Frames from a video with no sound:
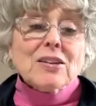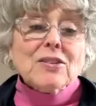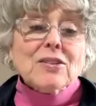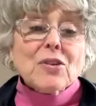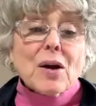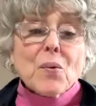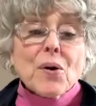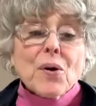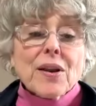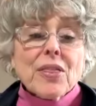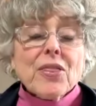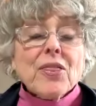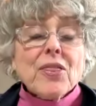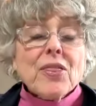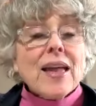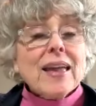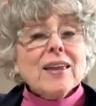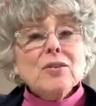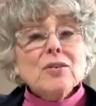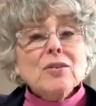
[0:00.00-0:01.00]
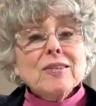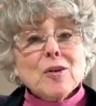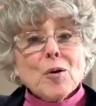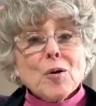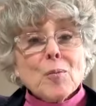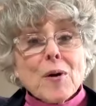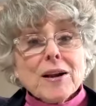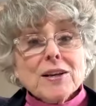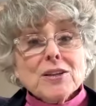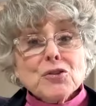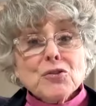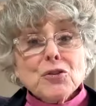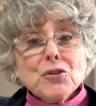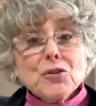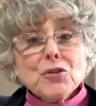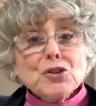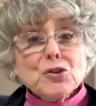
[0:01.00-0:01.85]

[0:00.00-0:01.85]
So I want to thank you so much for